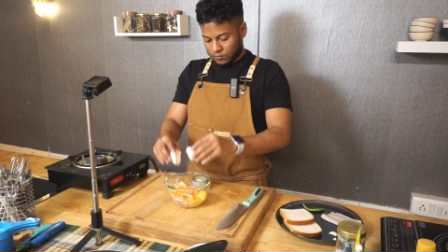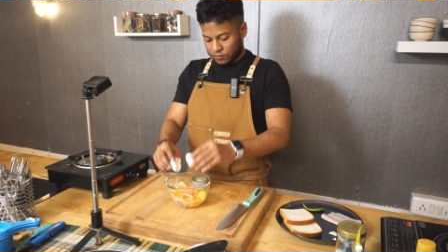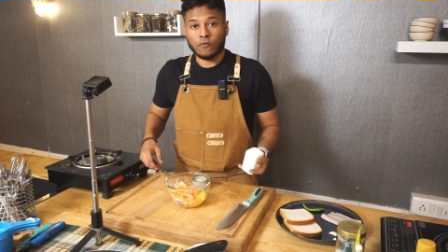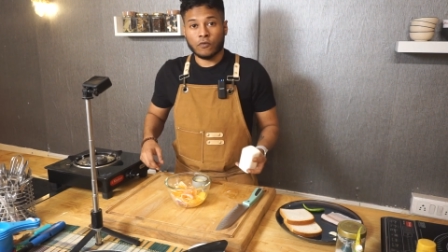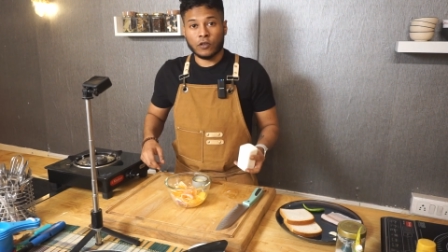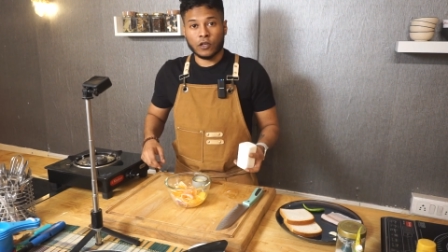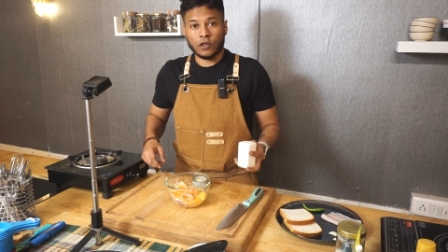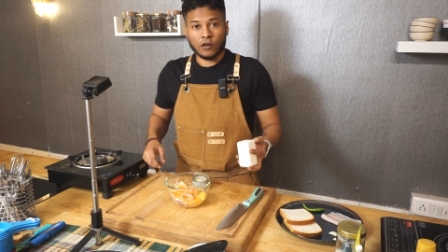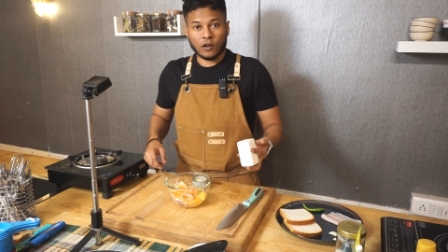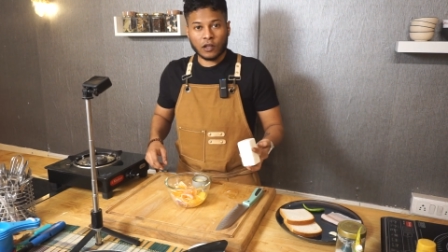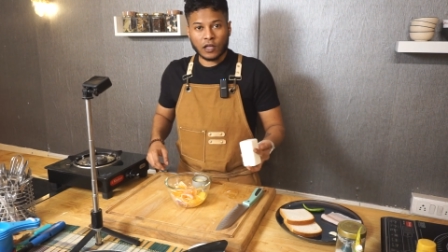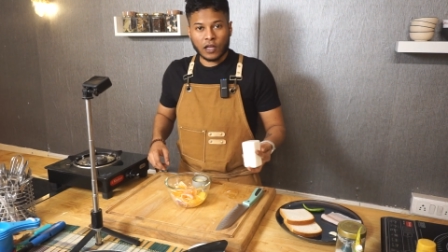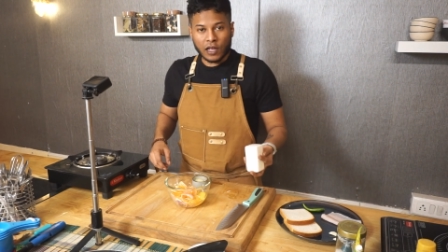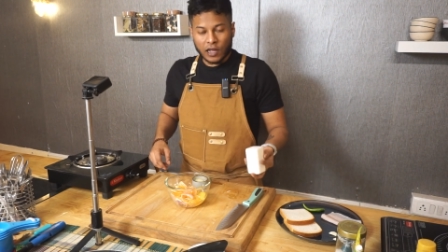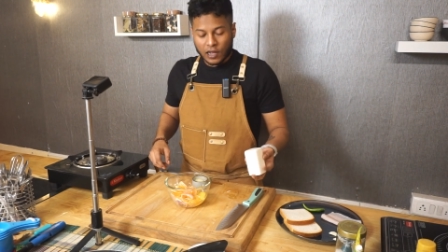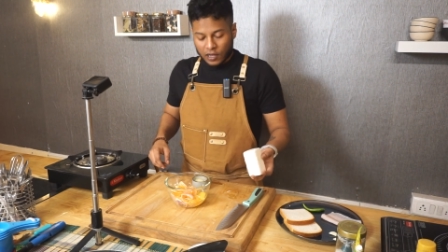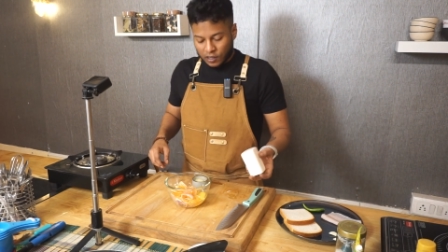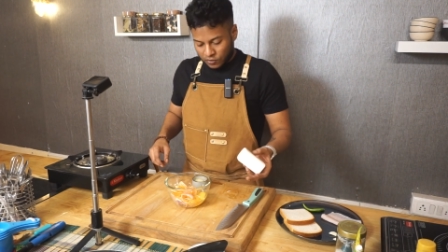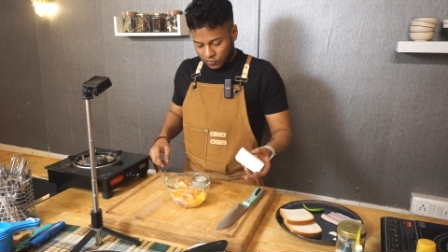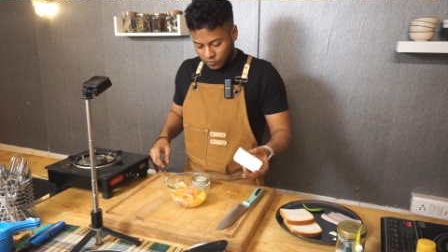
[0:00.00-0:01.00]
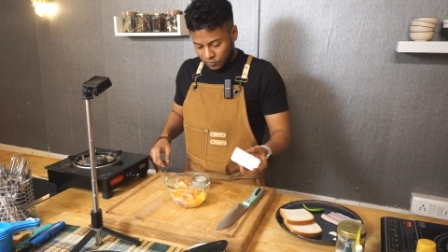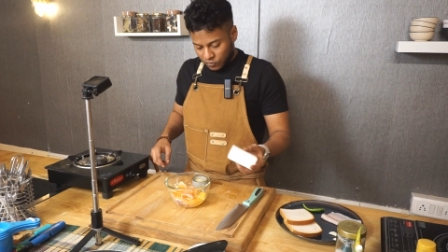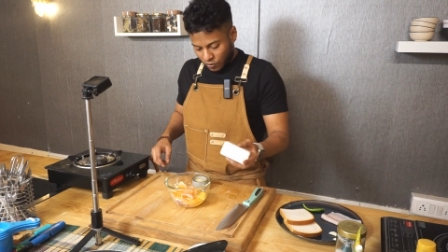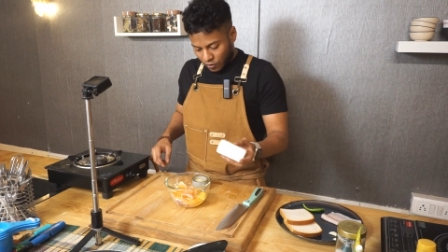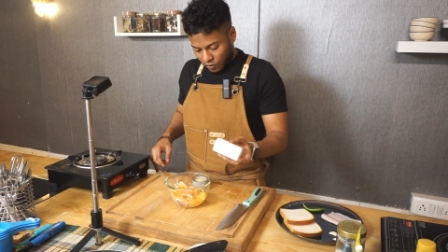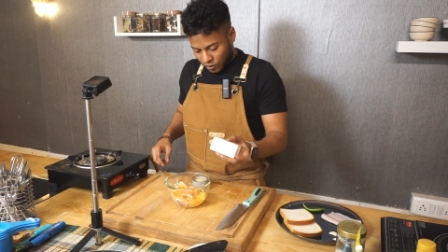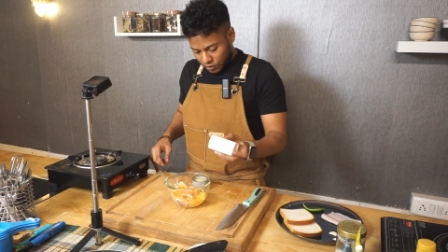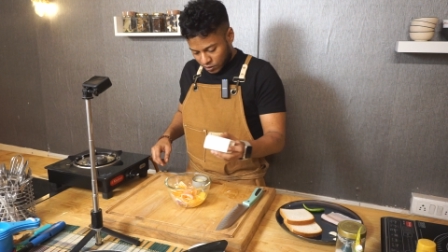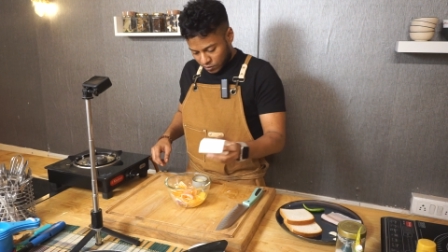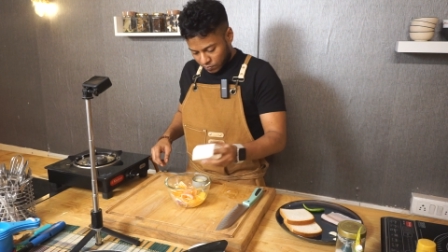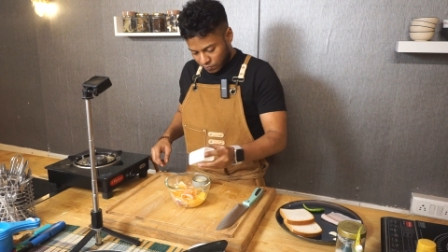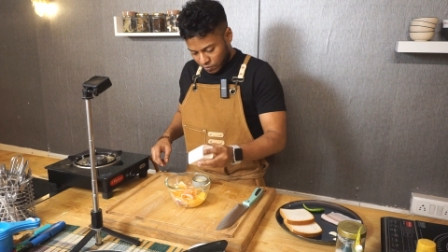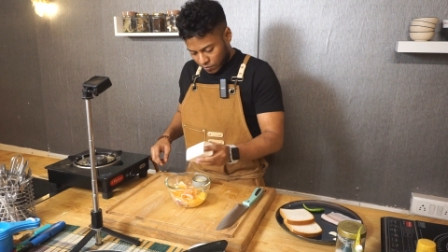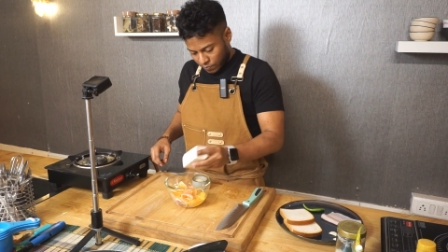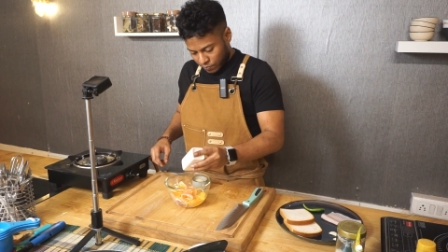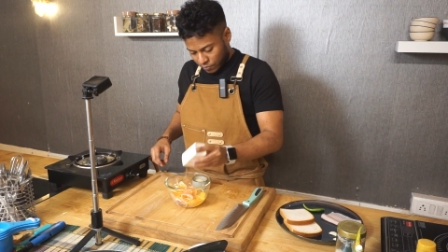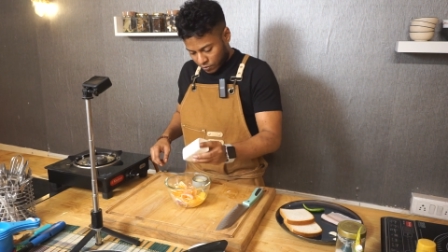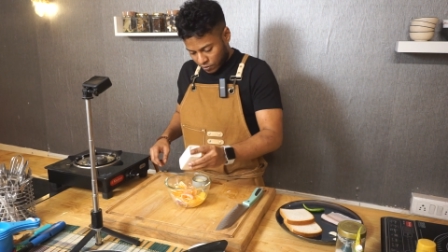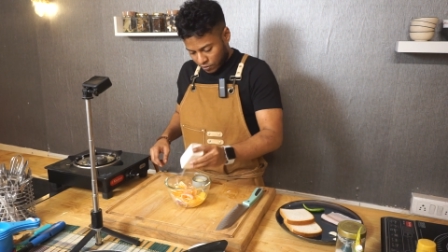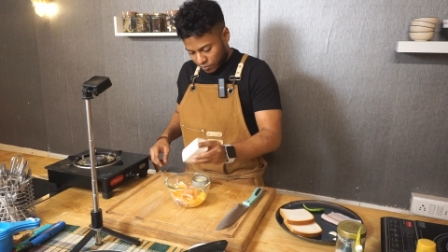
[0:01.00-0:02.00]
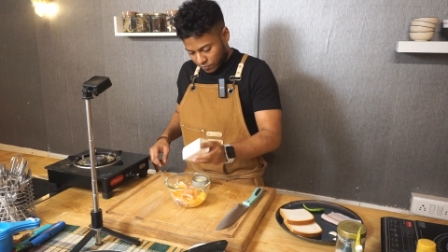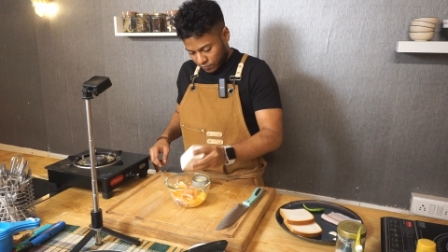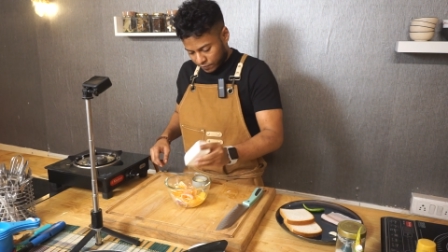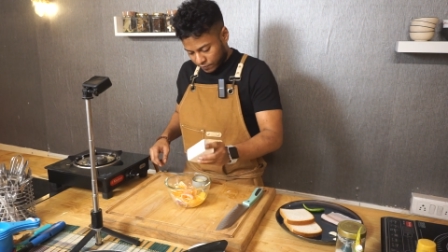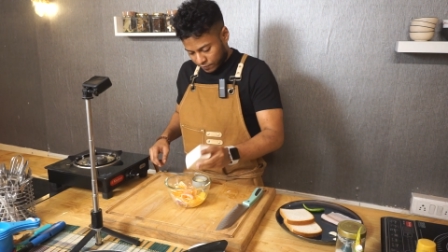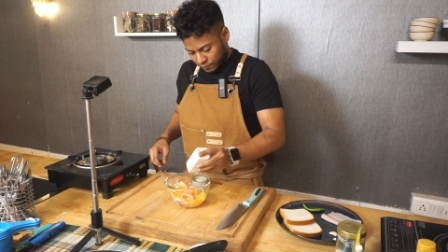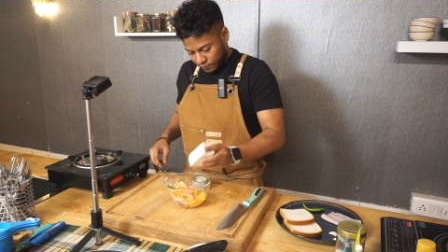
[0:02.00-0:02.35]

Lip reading: We're gonna add salt and pepper,